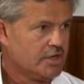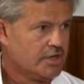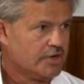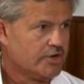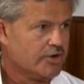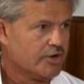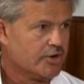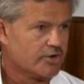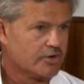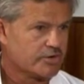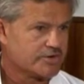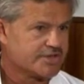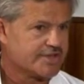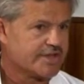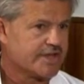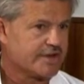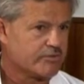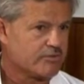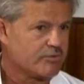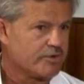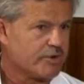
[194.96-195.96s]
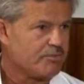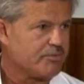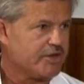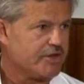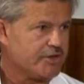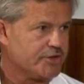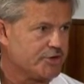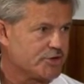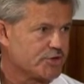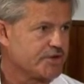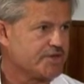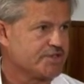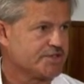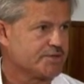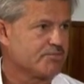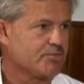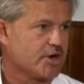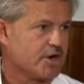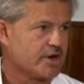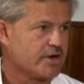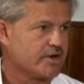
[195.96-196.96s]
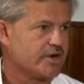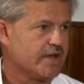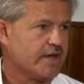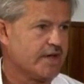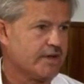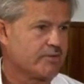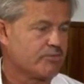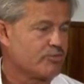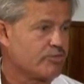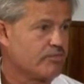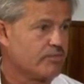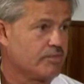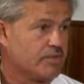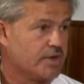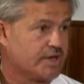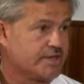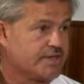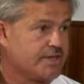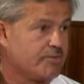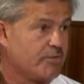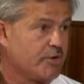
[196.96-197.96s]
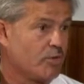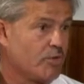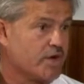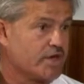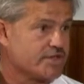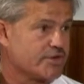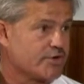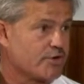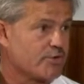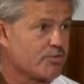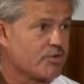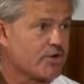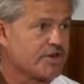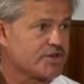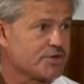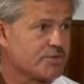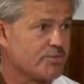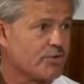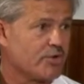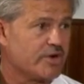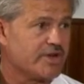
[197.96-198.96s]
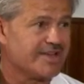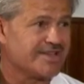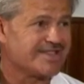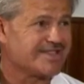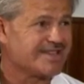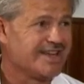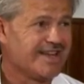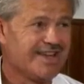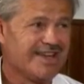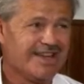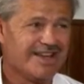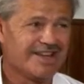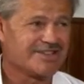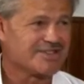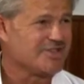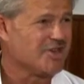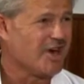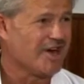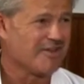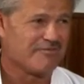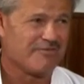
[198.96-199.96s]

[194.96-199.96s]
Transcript: knows that ripping joints apart and a temiwaza or pressure points really is not